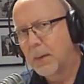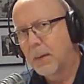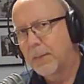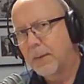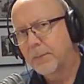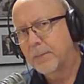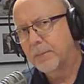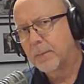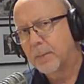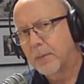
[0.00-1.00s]
And
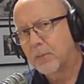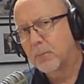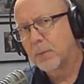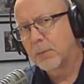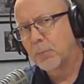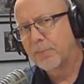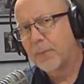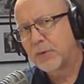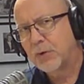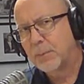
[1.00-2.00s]
that's really
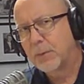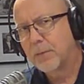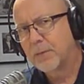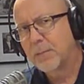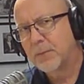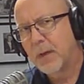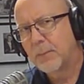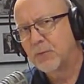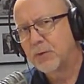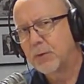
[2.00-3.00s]
refreshing because
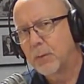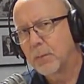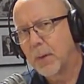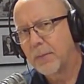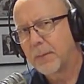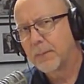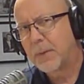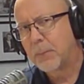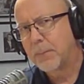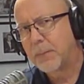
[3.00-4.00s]
sometimes, I think
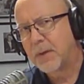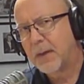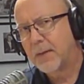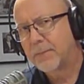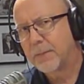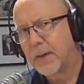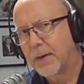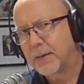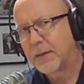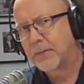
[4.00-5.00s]
people maybe have the
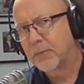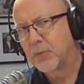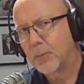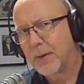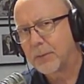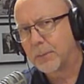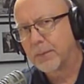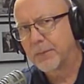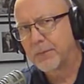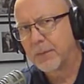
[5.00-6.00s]
idea of a director
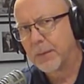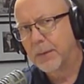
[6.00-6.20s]
as,